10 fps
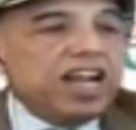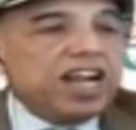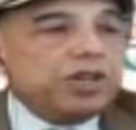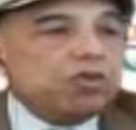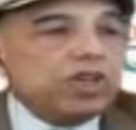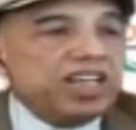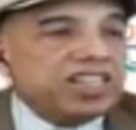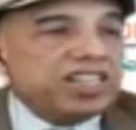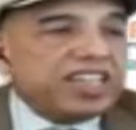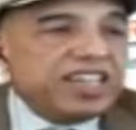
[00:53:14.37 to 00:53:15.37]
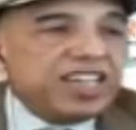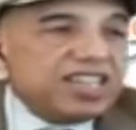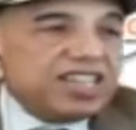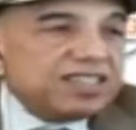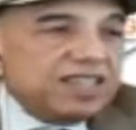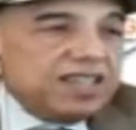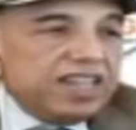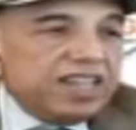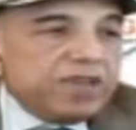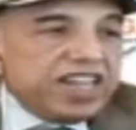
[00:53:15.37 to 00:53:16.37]
and during his career as
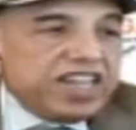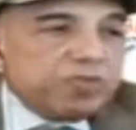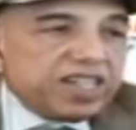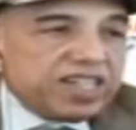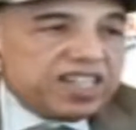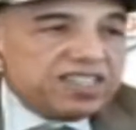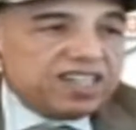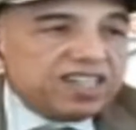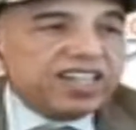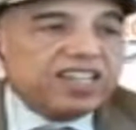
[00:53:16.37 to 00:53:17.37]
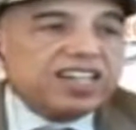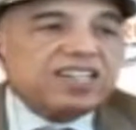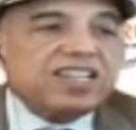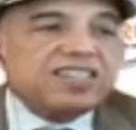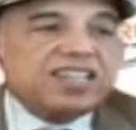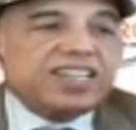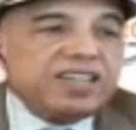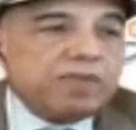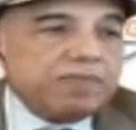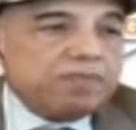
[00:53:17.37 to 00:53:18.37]
a management consultant and as a
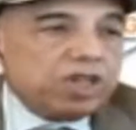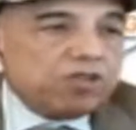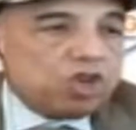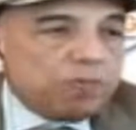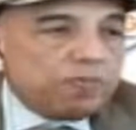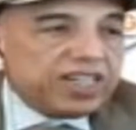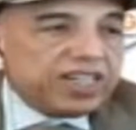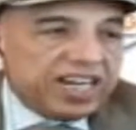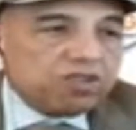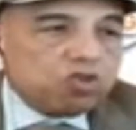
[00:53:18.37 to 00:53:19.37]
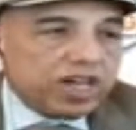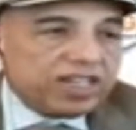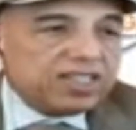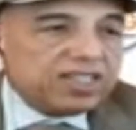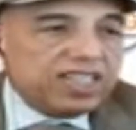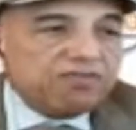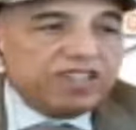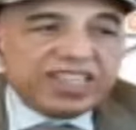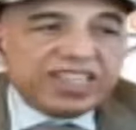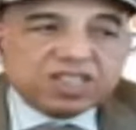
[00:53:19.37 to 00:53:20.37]
member of corporate headquarters in
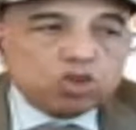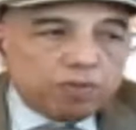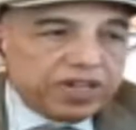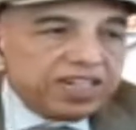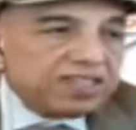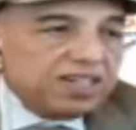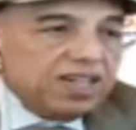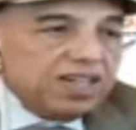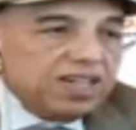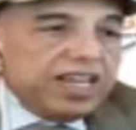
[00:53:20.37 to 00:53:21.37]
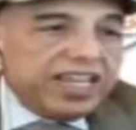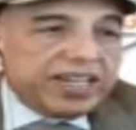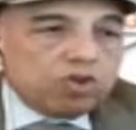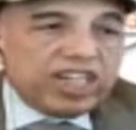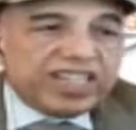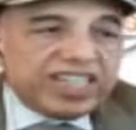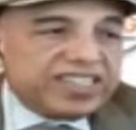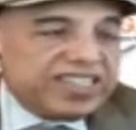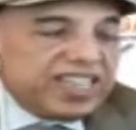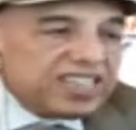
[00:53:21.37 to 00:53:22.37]
various corporates, including
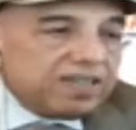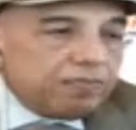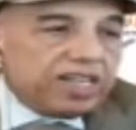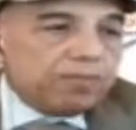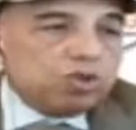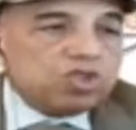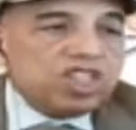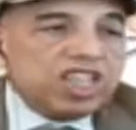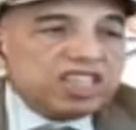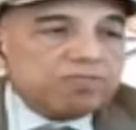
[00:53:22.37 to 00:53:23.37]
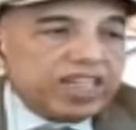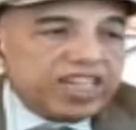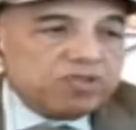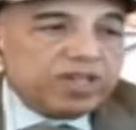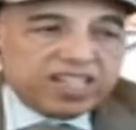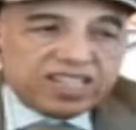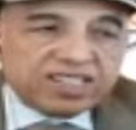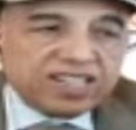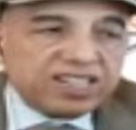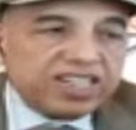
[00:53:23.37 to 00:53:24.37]
TCS and PwC as management
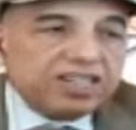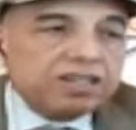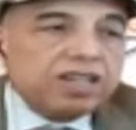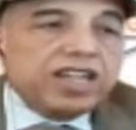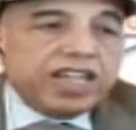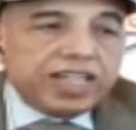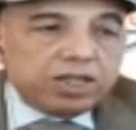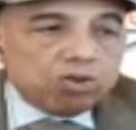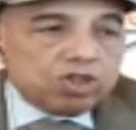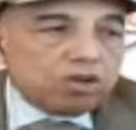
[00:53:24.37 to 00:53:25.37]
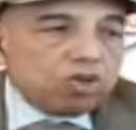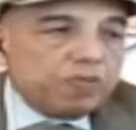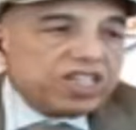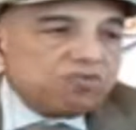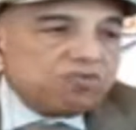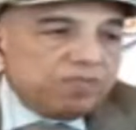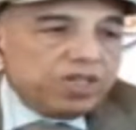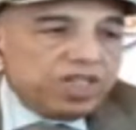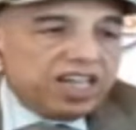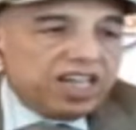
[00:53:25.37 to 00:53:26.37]
consultant, Hinduja Group as
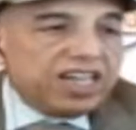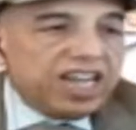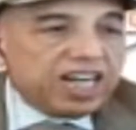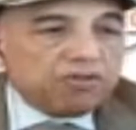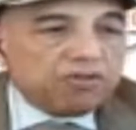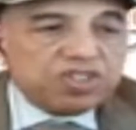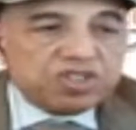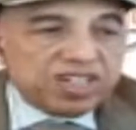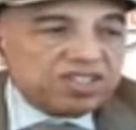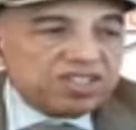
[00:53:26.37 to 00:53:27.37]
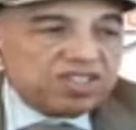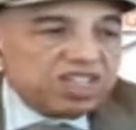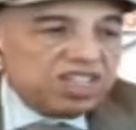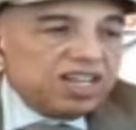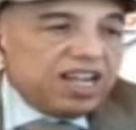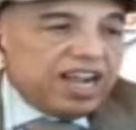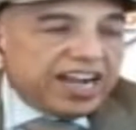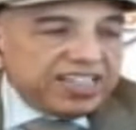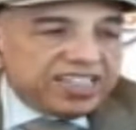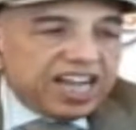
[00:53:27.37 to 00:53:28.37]
VP and head of strategy,
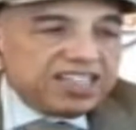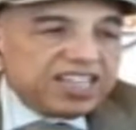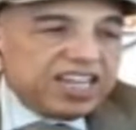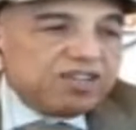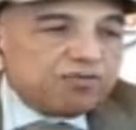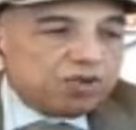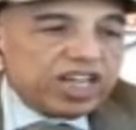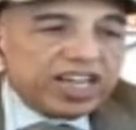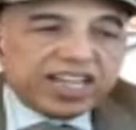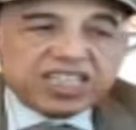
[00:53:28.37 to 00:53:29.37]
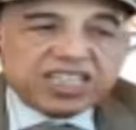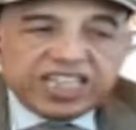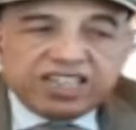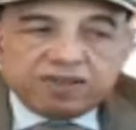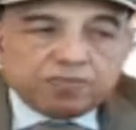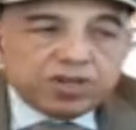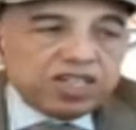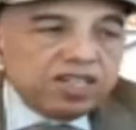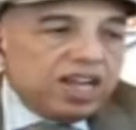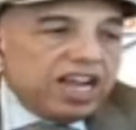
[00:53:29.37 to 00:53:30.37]
ICICI Infotech as
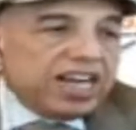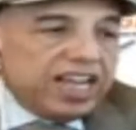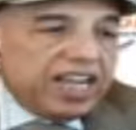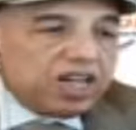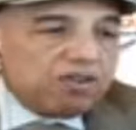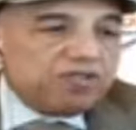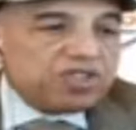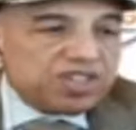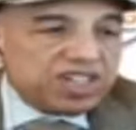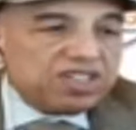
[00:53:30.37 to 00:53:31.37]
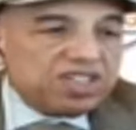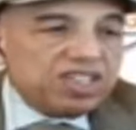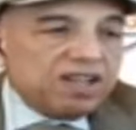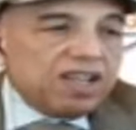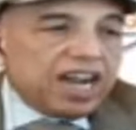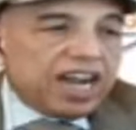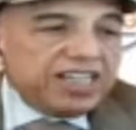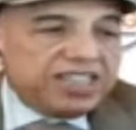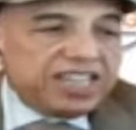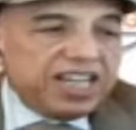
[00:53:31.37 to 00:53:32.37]
EVP and head of strategy,
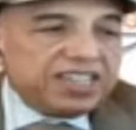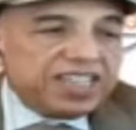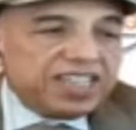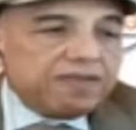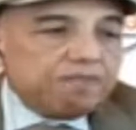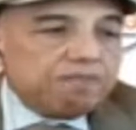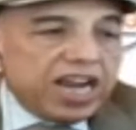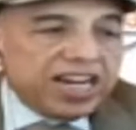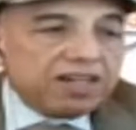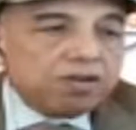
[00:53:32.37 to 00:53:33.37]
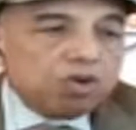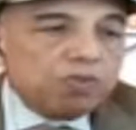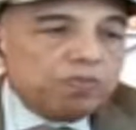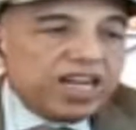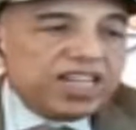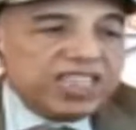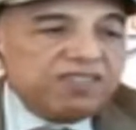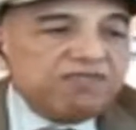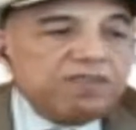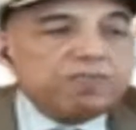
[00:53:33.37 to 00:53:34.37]
ICICI Bank Group as
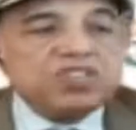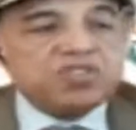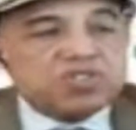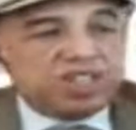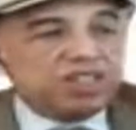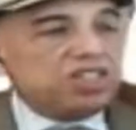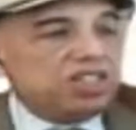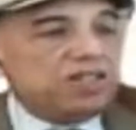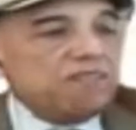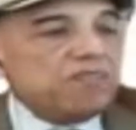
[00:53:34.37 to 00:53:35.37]
EVP strategy.